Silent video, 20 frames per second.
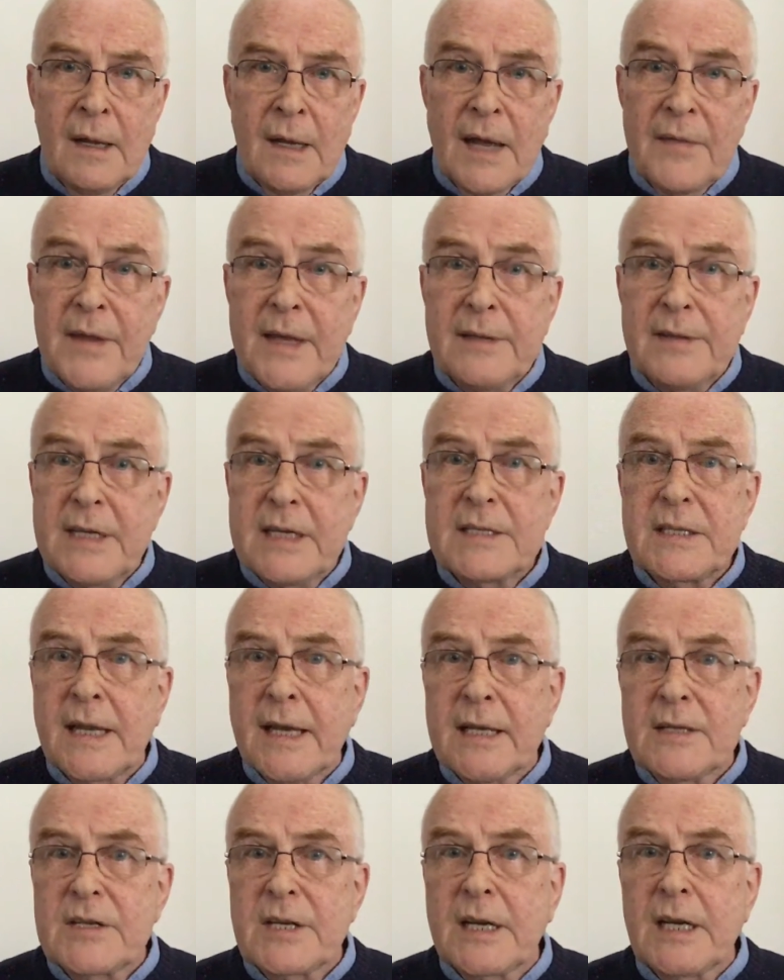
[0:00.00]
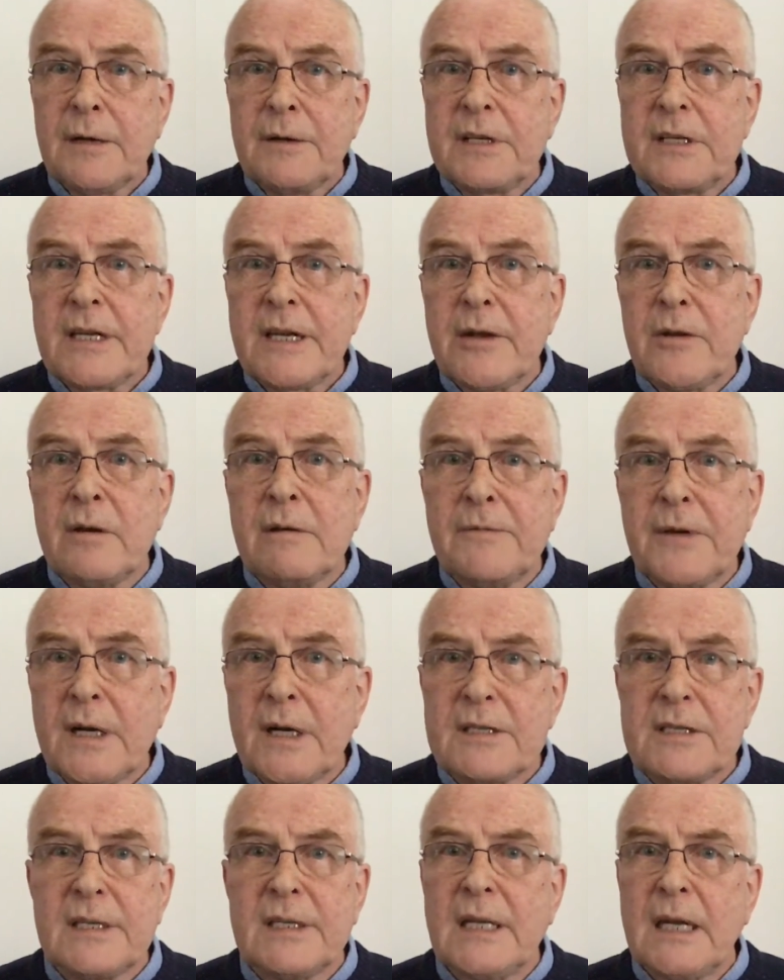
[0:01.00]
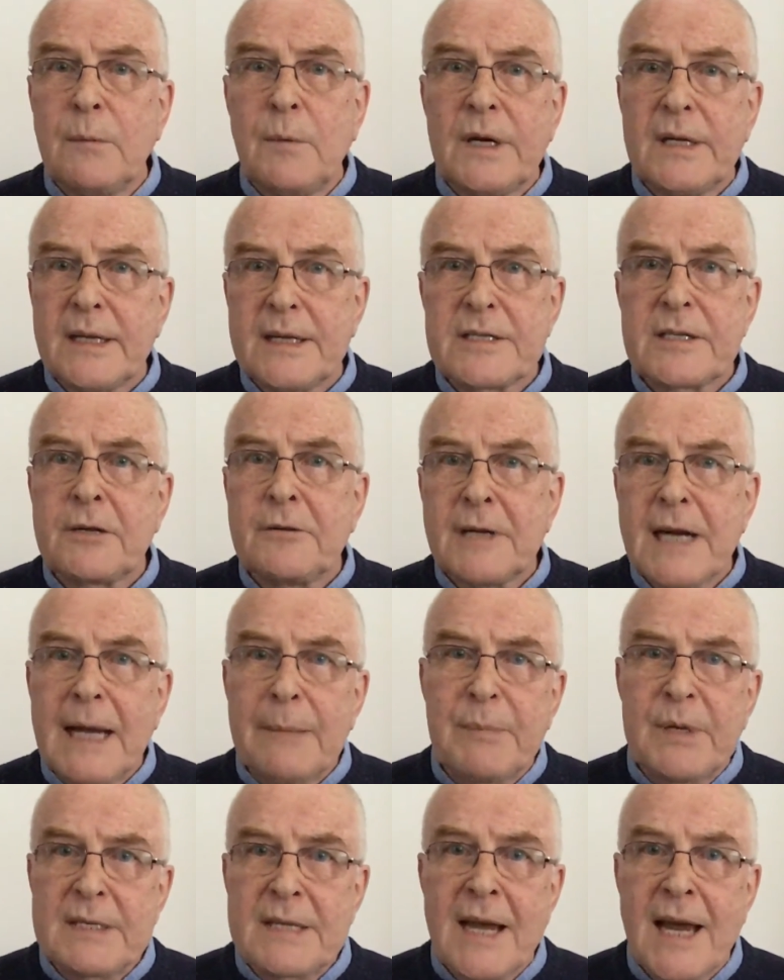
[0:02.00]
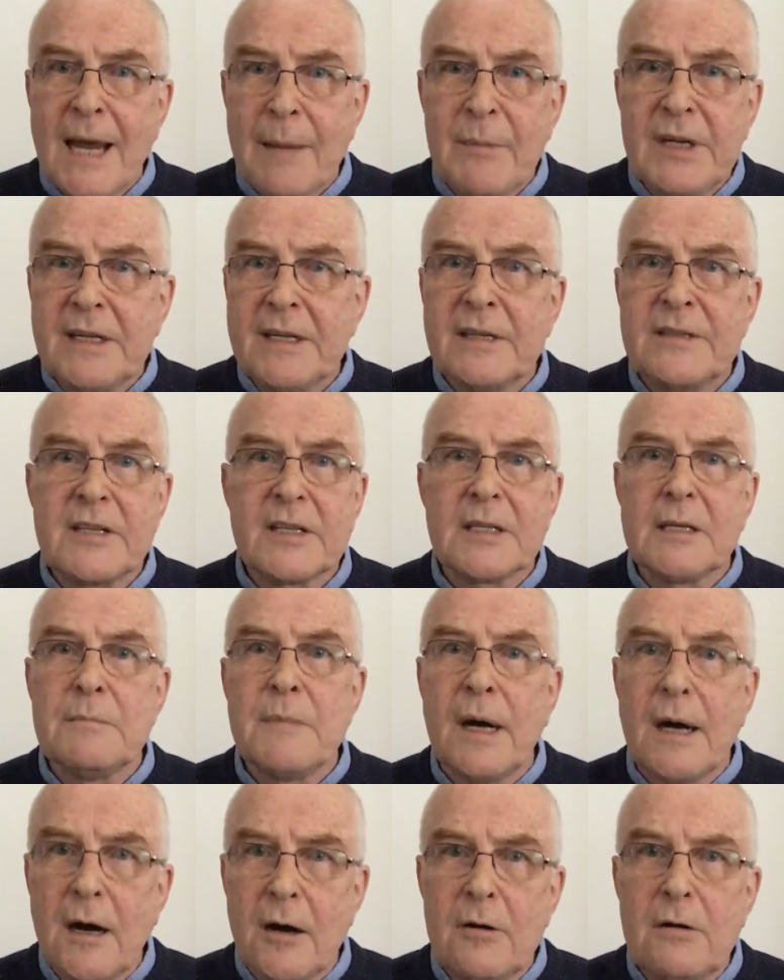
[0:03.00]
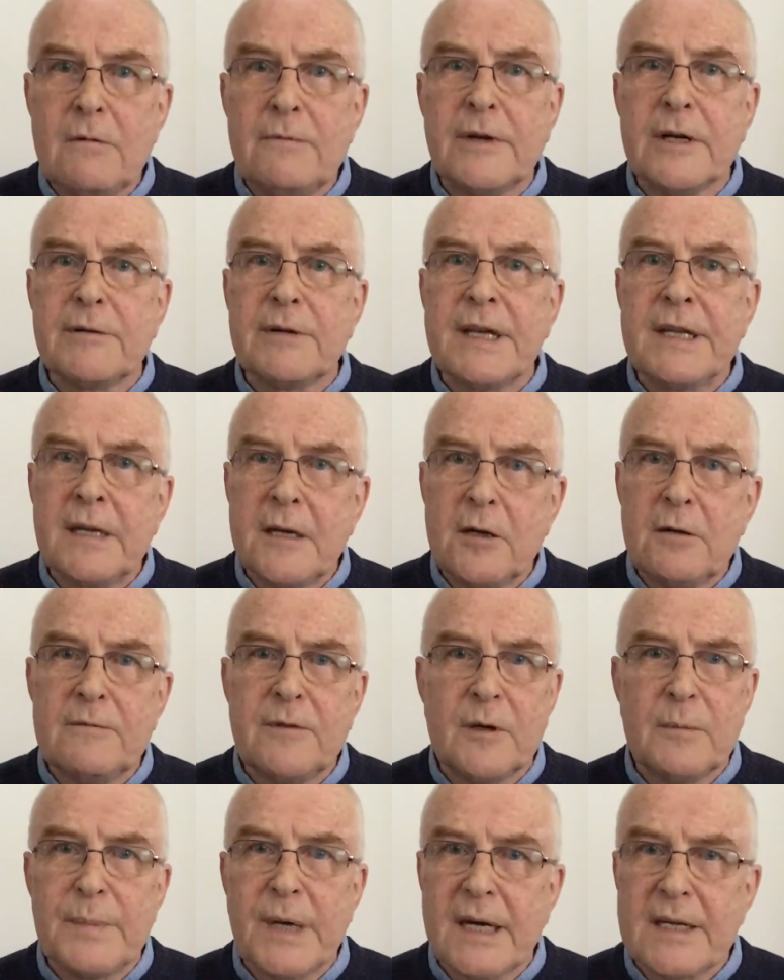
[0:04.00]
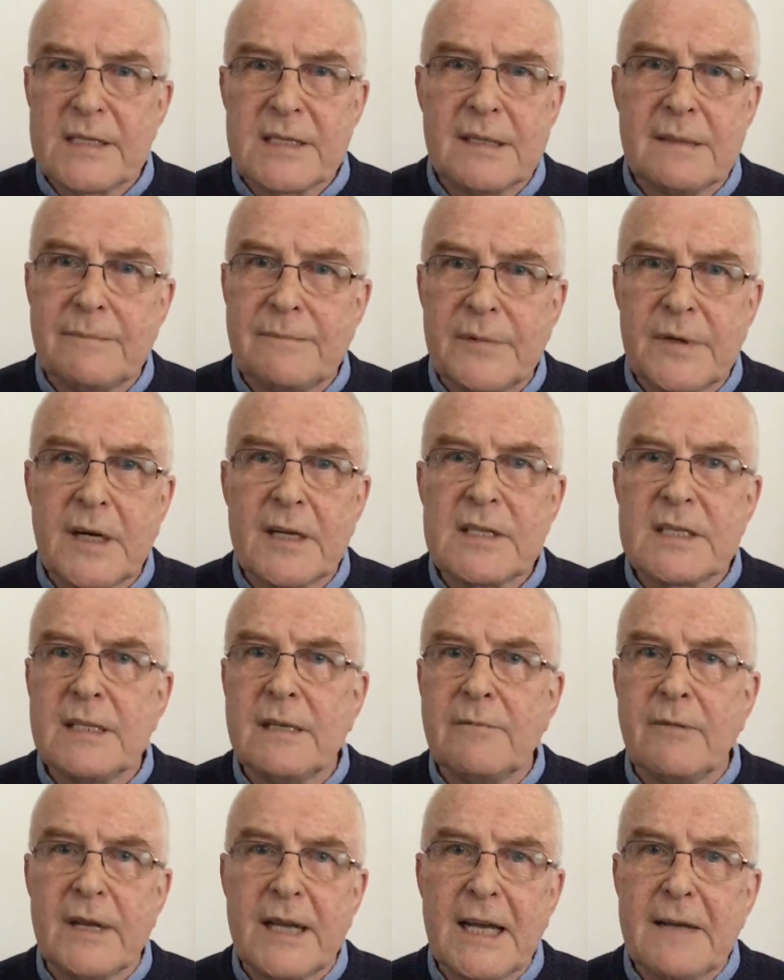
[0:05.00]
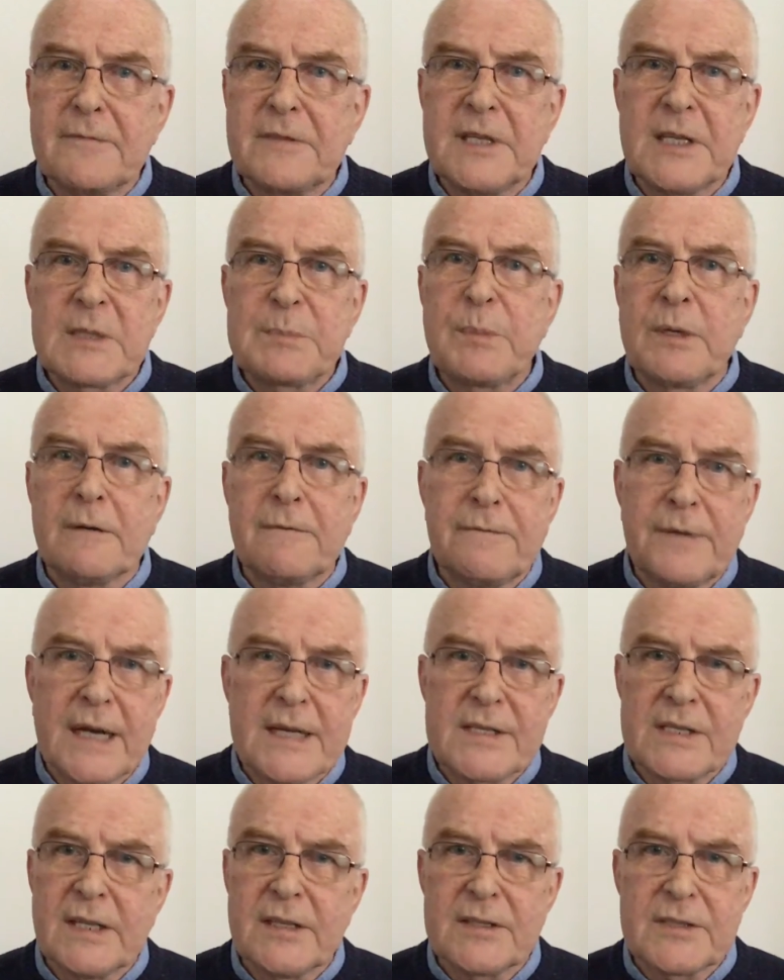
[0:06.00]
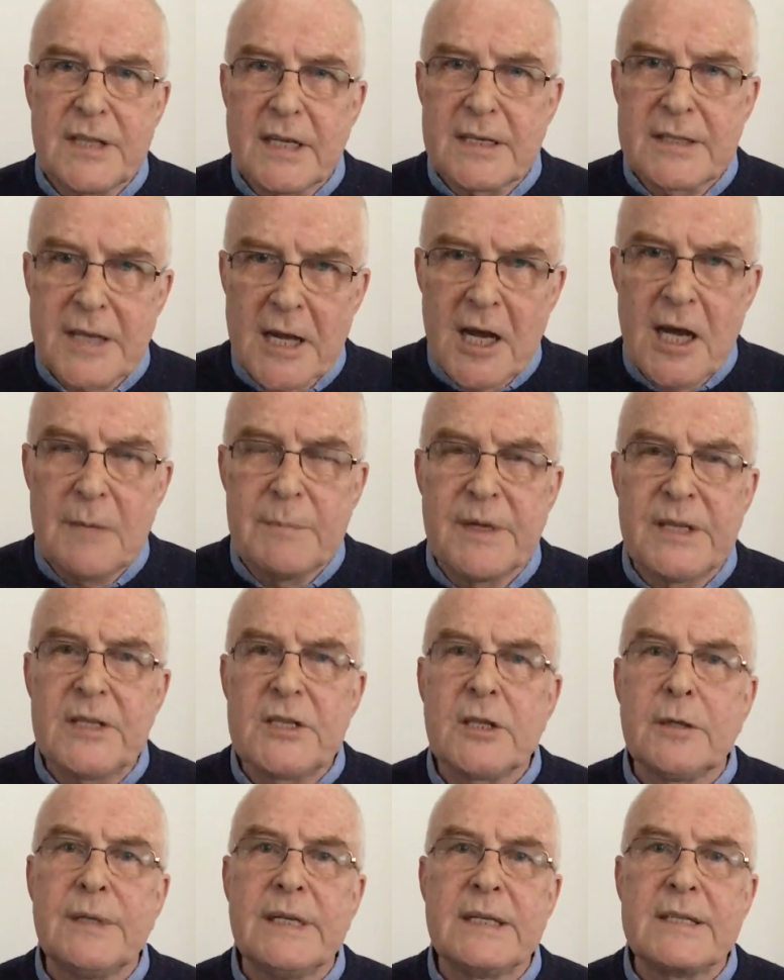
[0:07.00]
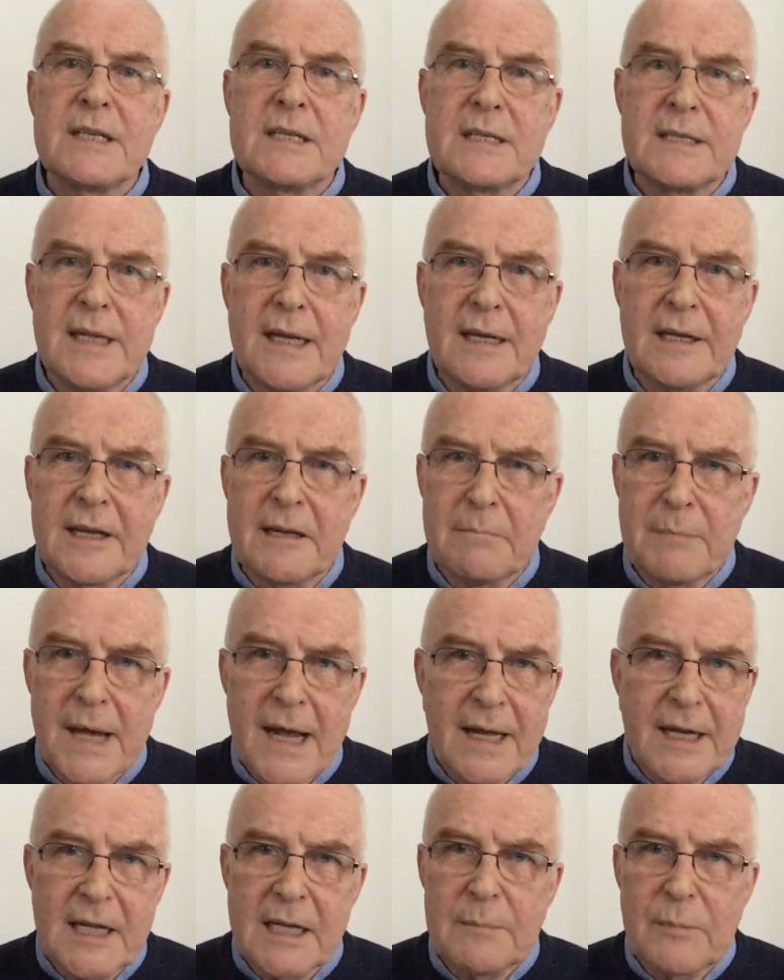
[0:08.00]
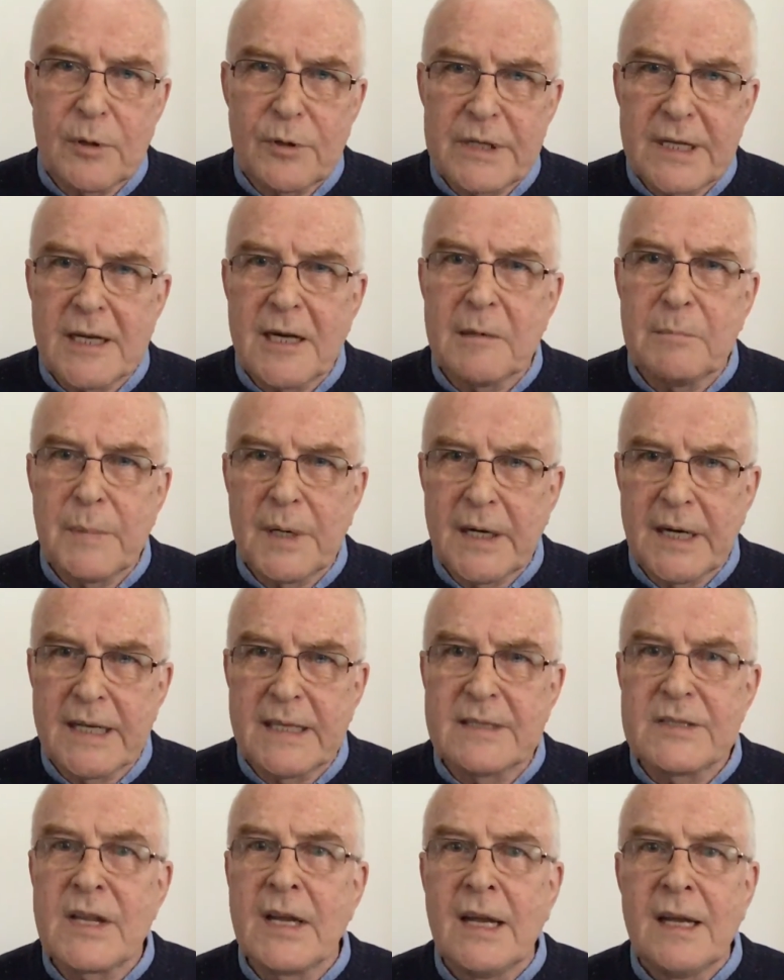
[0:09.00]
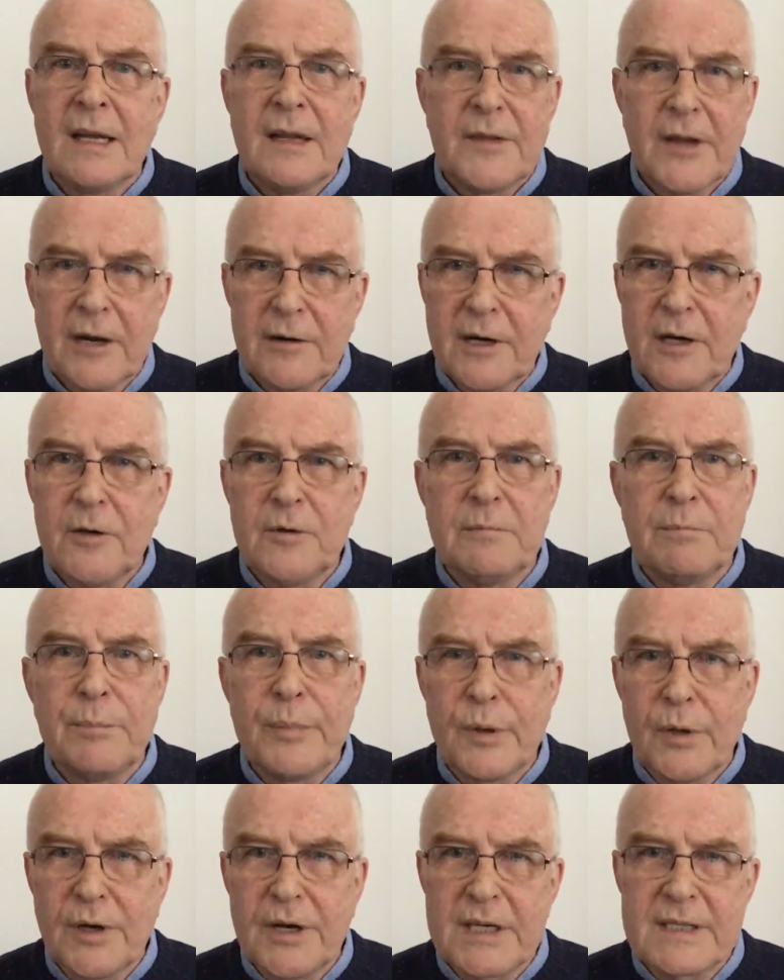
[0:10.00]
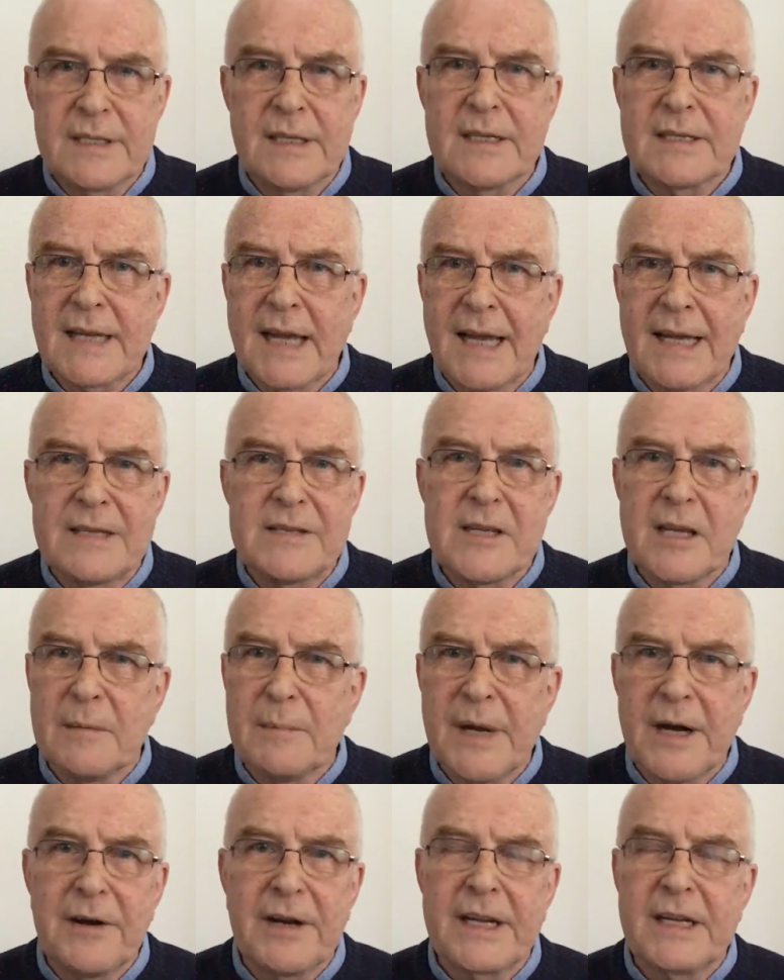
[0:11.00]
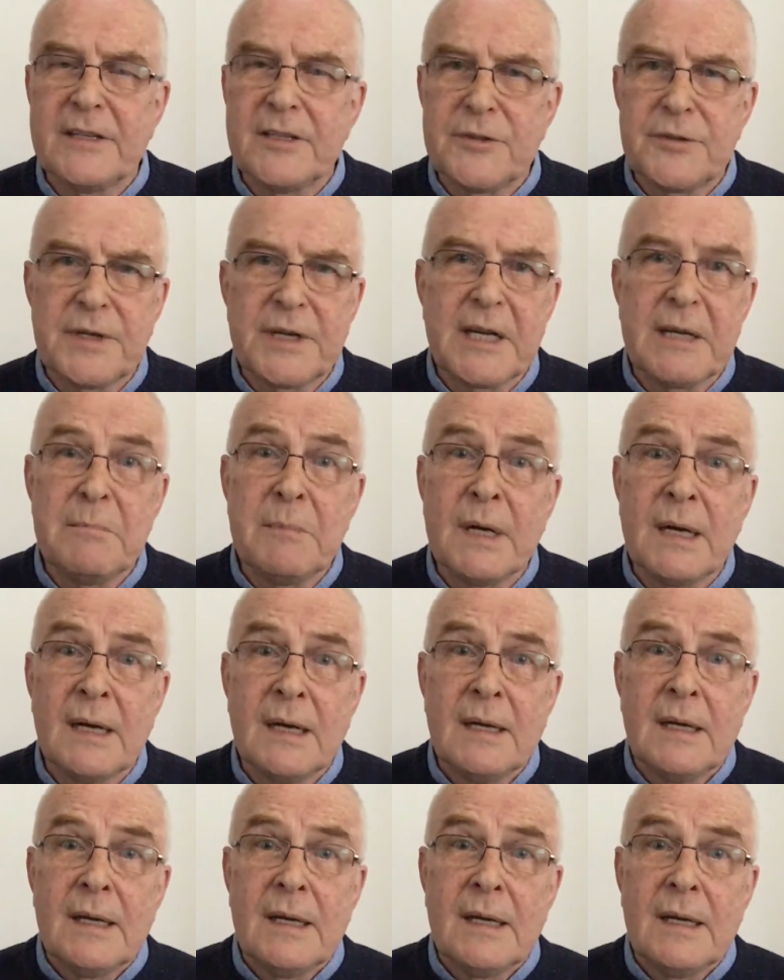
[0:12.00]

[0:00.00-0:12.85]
And then these kids are going to university, where this crap is hammered into them over and over by subversive leftist professors determined to instill in malleable young minds their own poisonous anti-American dream.